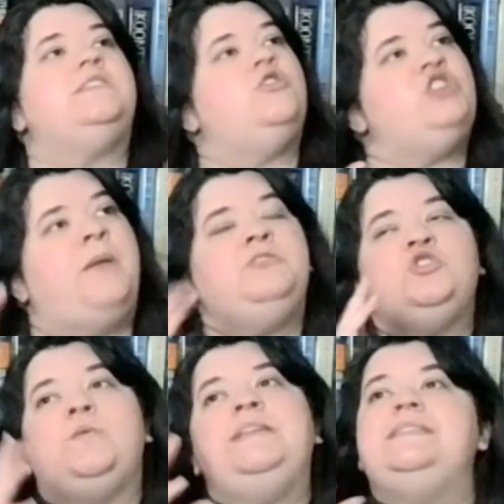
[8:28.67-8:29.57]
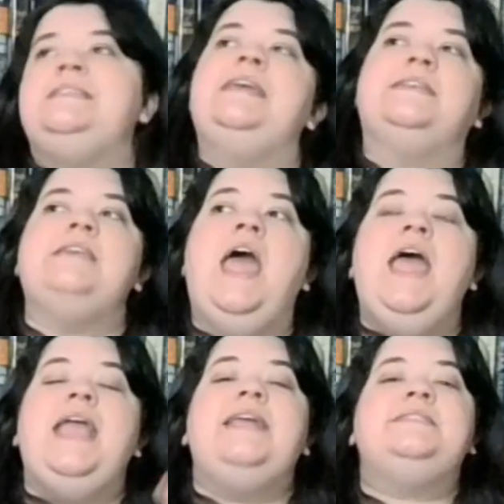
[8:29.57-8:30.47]
So chapter 26
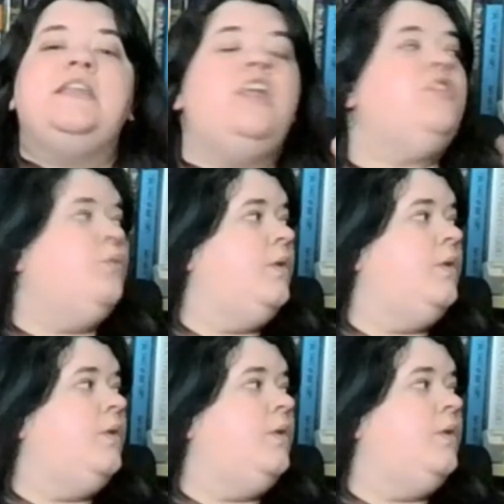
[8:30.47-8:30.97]
is another